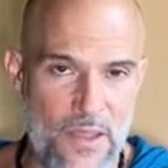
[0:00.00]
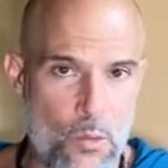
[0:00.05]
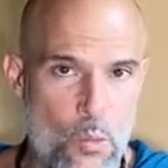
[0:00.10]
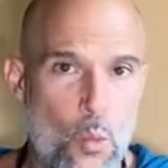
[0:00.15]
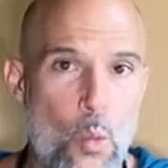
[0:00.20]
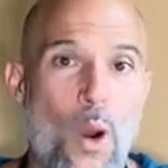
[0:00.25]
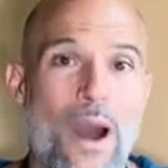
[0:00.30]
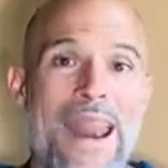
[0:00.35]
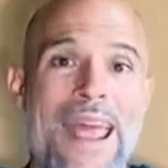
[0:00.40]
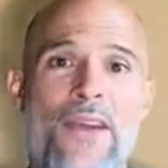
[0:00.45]

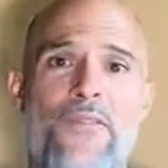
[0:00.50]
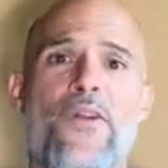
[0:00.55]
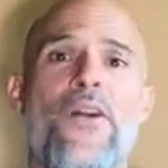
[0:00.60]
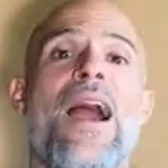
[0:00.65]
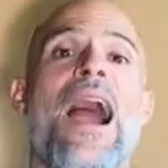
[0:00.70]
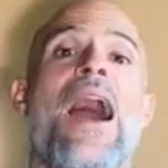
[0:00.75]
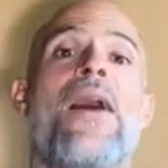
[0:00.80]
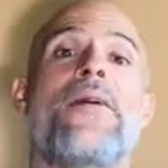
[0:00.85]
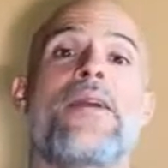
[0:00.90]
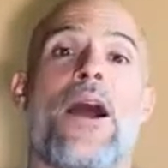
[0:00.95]
in
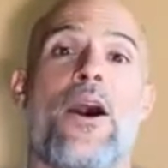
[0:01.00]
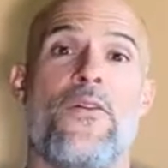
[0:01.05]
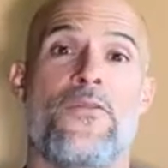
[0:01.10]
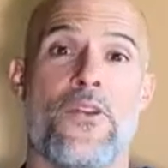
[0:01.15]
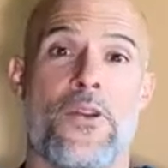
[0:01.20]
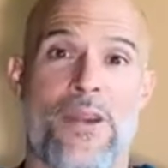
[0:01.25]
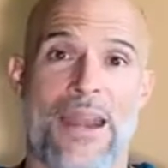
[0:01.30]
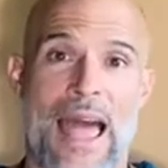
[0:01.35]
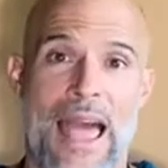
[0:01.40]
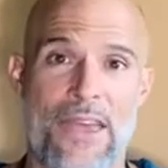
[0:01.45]
whatever area of
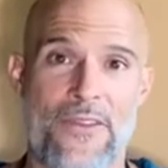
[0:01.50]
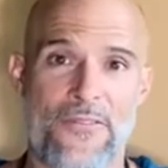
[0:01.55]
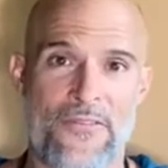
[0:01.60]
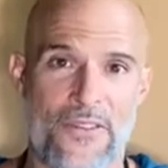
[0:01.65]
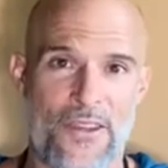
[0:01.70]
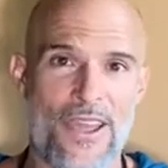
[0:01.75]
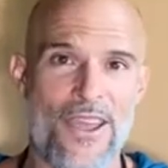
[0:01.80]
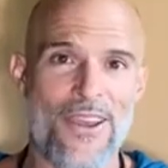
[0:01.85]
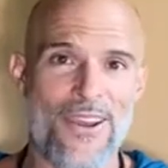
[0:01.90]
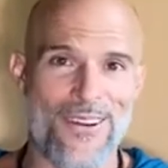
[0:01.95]
your
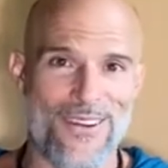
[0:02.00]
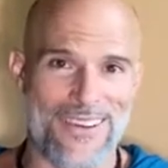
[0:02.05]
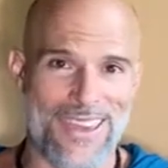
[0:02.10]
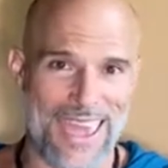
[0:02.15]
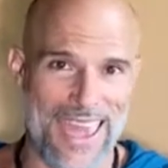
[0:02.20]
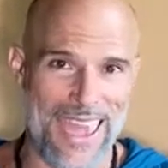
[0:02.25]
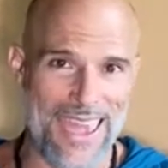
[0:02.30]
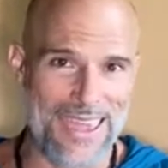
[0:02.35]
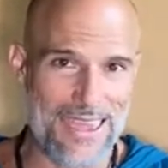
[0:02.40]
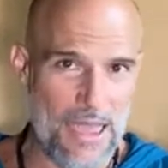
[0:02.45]
life.
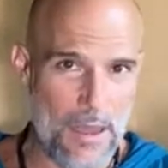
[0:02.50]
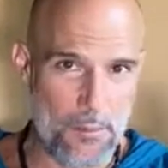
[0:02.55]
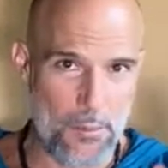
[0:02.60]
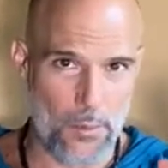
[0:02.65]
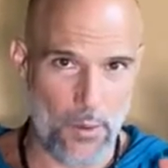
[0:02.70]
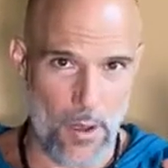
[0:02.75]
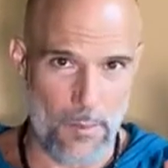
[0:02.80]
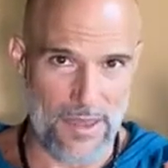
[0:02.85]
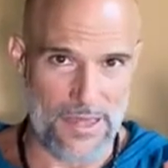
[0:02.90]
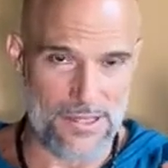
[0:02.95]
Okay,
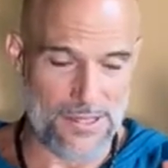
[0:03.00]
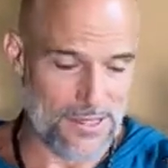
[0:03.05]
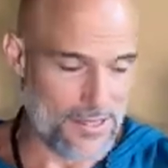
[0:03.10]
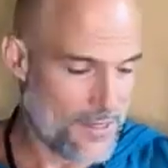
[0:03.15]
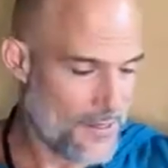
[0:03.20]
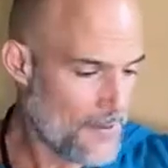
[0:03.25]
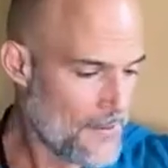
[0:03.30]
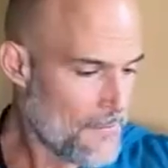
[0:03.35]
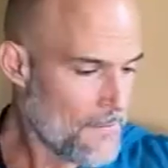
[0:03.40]
promised.